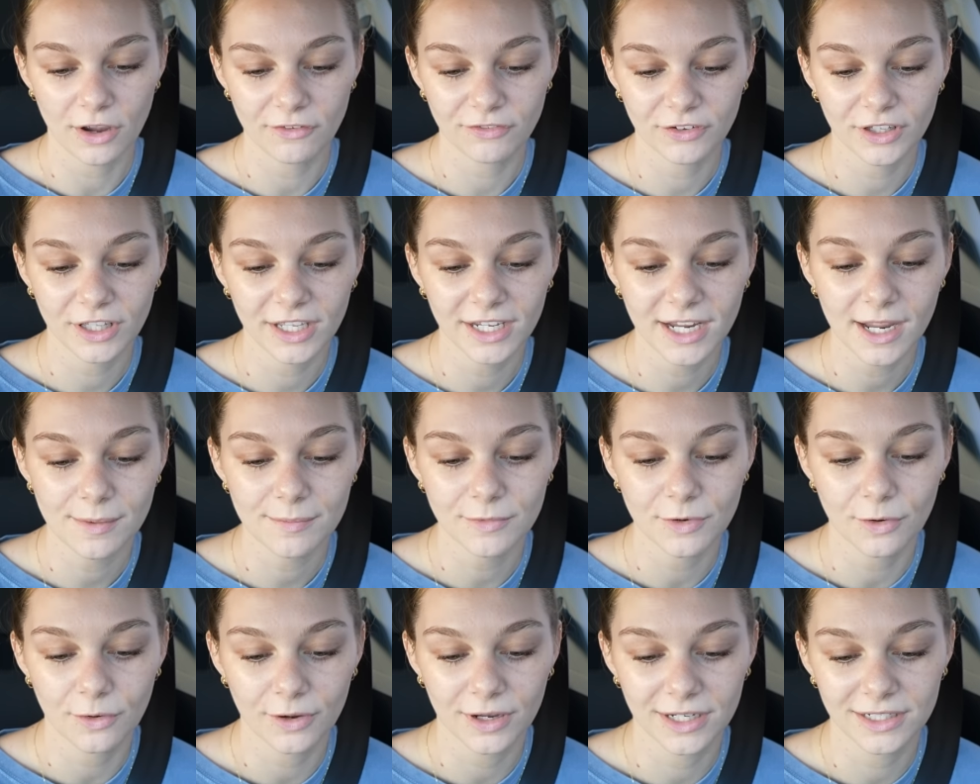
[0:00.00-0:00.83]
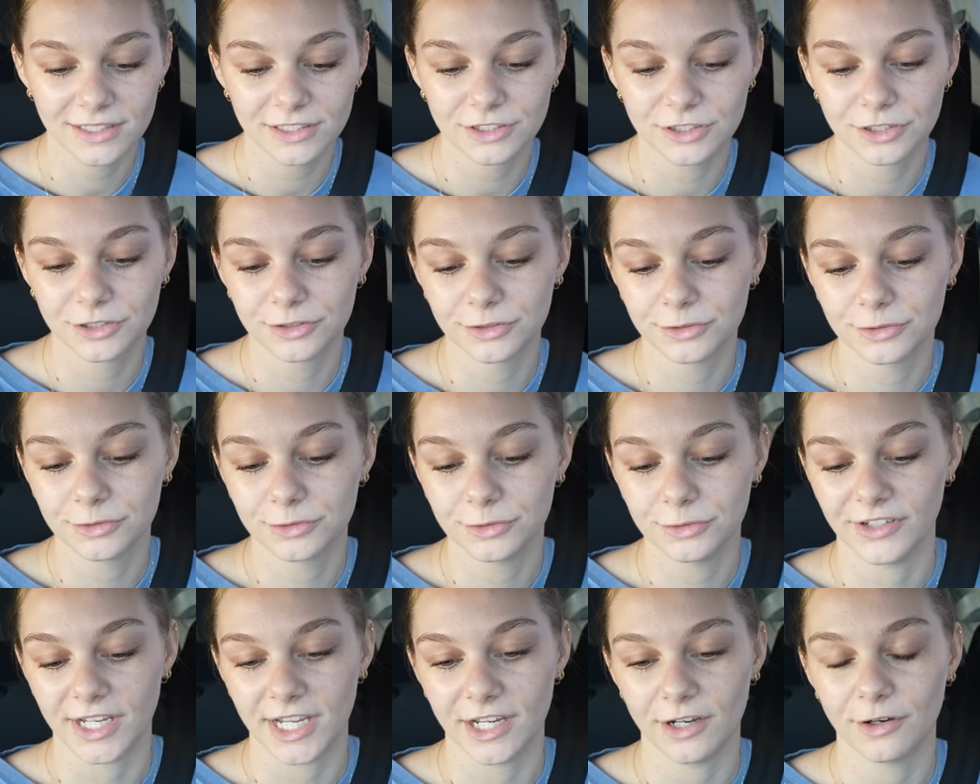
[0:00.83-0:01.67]
I feel like I'm going
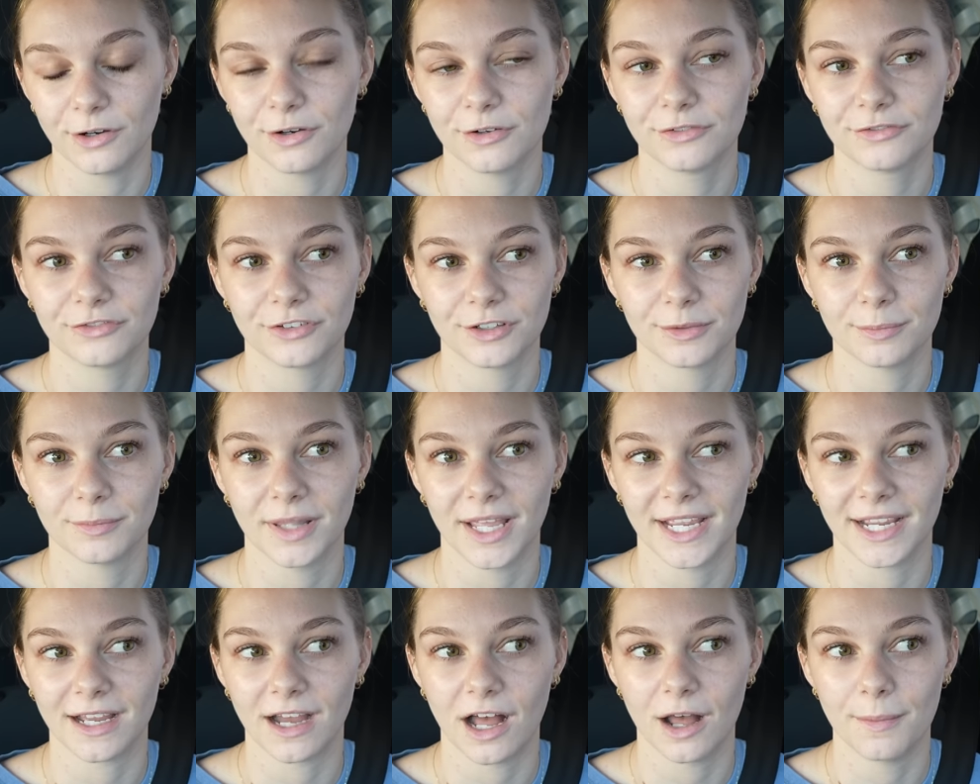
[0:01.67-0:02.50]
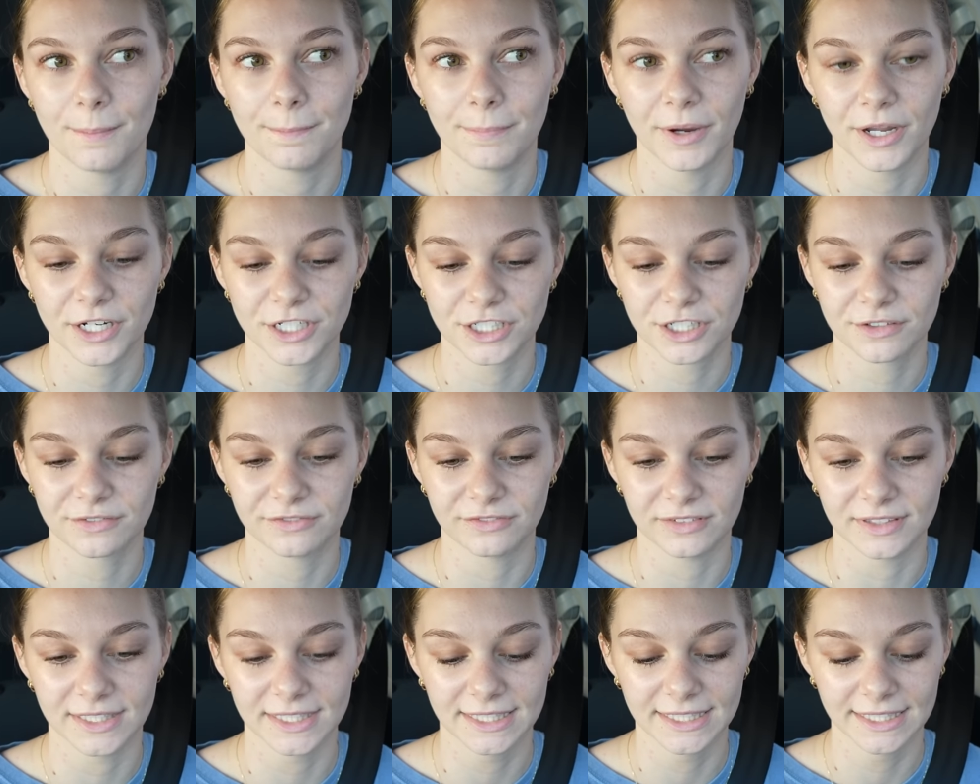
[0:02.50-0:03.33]
to fail from like a bunch
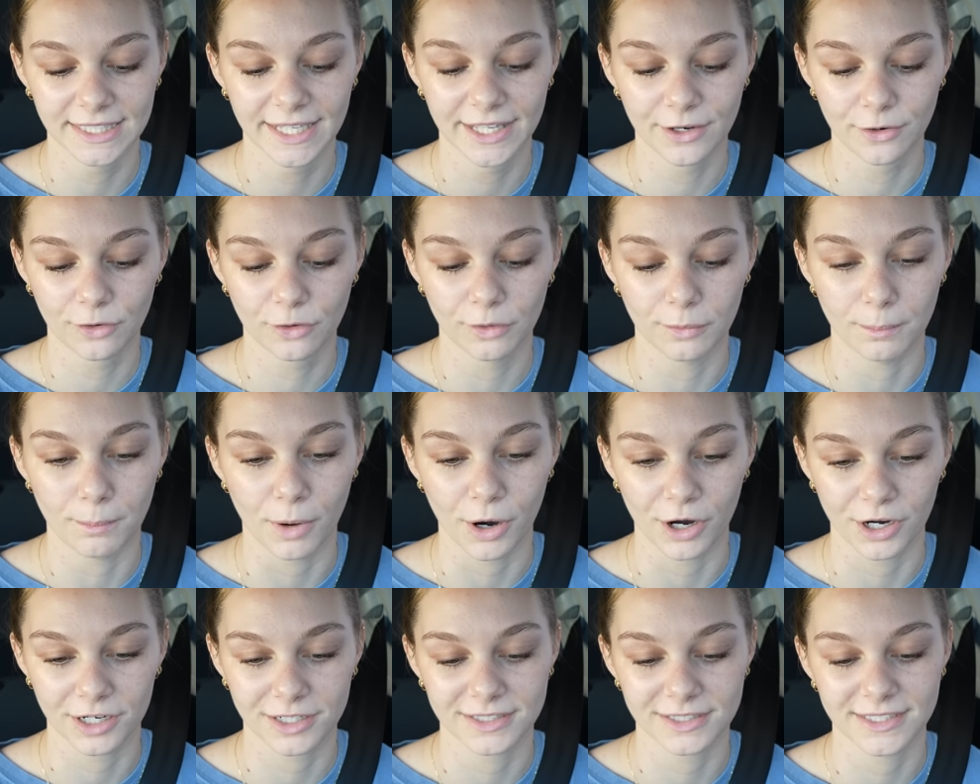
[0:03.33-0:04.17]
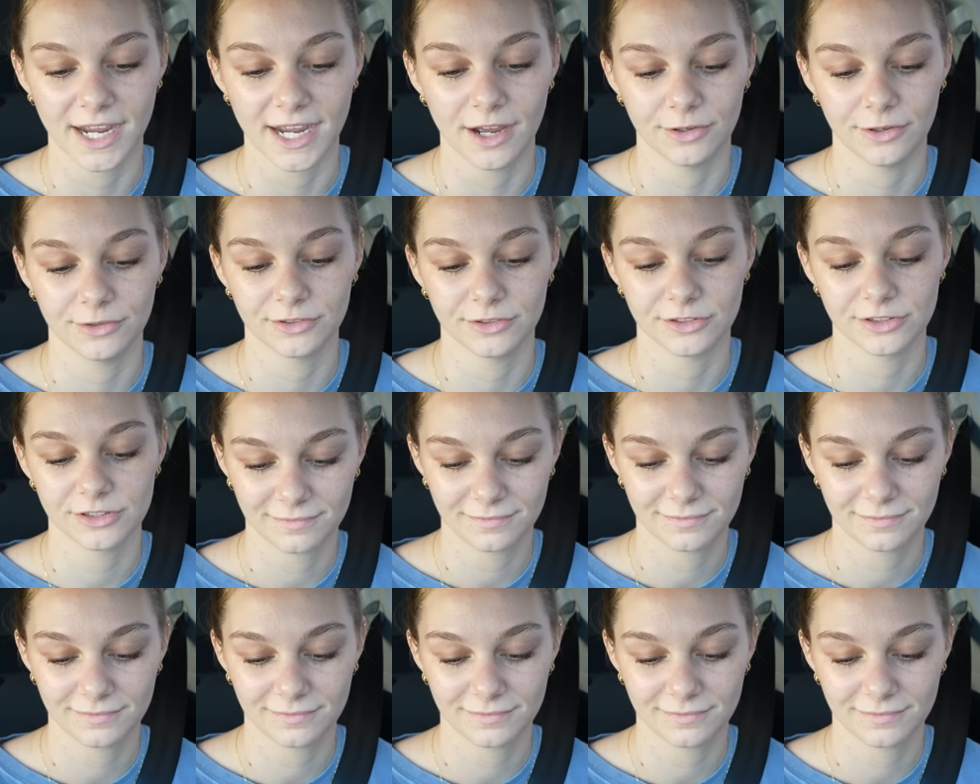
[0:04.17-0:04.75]
of little markdowns.